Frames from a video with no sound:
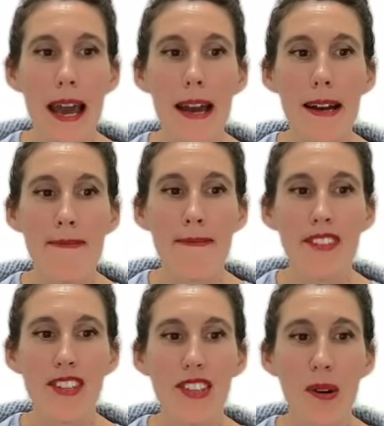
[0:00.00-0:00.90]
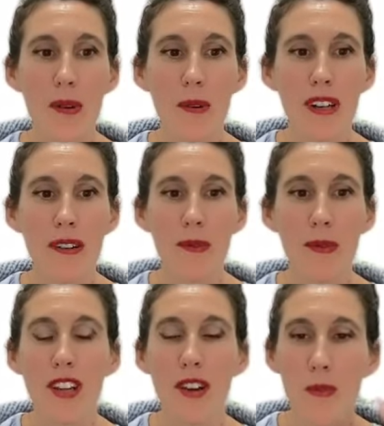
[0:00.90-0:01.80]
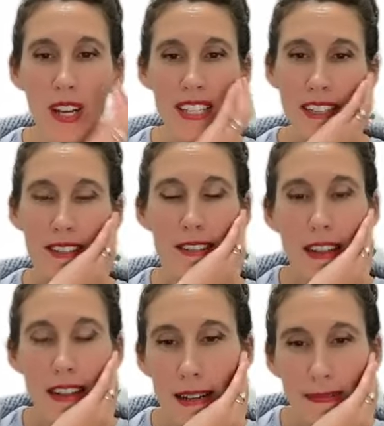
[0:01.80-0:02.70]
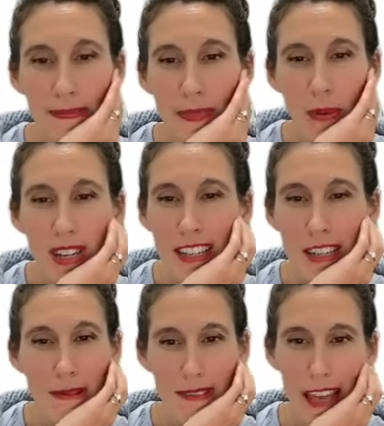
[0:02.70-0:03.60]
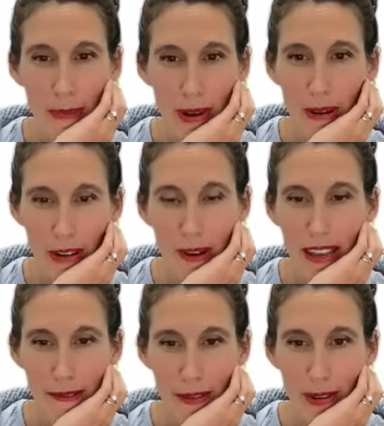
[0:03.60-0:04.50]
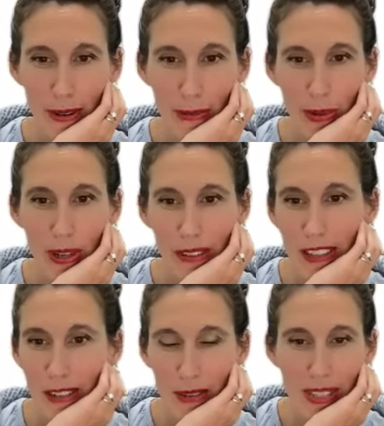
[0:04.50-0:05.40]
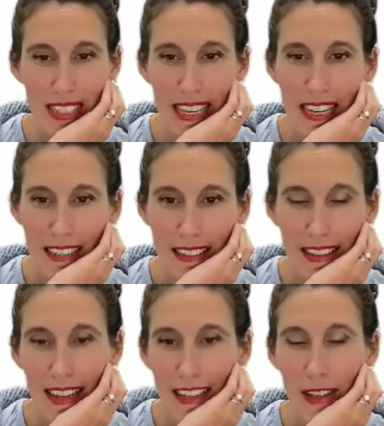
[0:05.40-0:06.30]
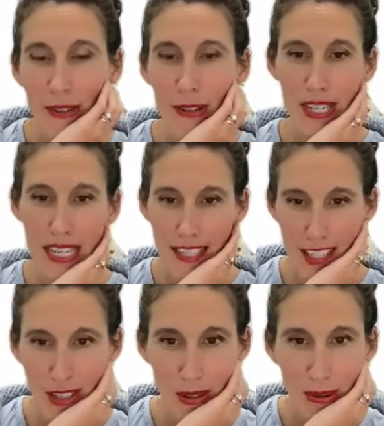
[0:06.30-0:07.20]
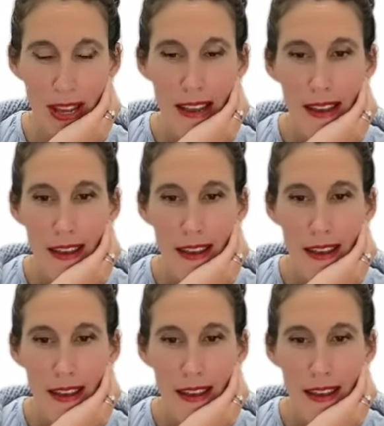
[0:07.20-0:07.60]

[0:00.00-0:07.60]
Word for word: Um, so you know what did um, what did you think about going through preclinicals? We said that you know you needed to